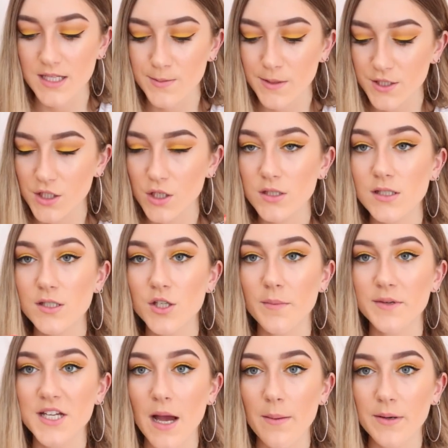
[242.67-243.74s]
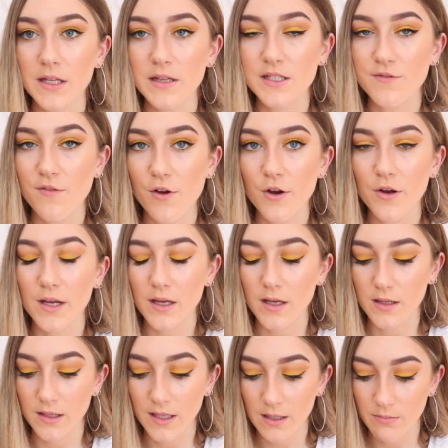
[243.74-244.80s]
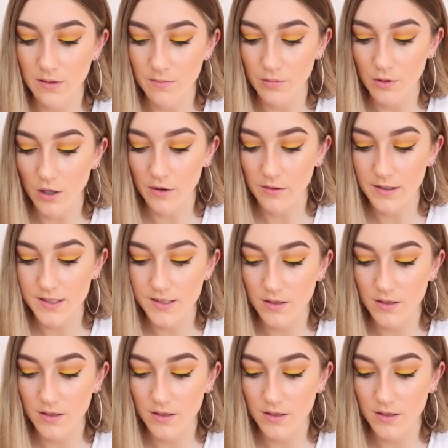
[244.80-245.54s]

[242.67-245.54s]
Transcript: especially because there's so much happening in this photo, it can get a bit blurry,